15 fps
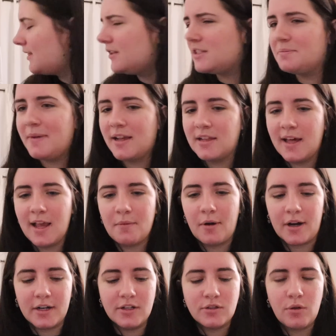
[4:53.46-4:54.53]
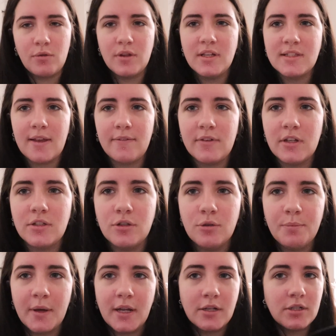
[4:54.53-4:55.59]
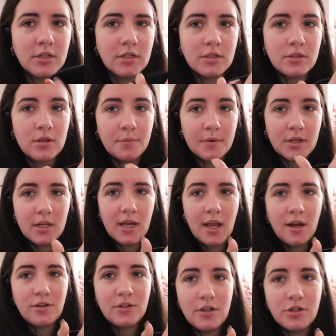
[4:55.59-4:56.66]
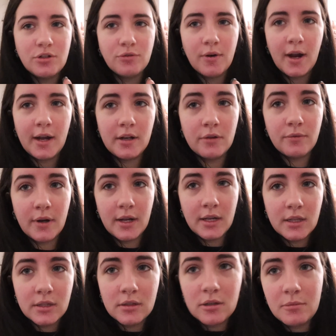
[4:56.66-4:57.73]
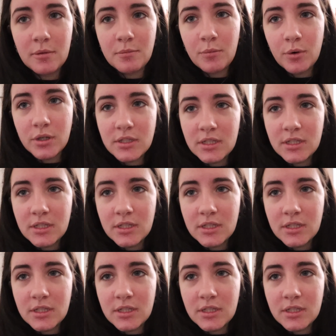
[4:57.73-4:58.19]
I looked at my client work and it's only 72 pages, so I'm gonna actually try to write a little bit more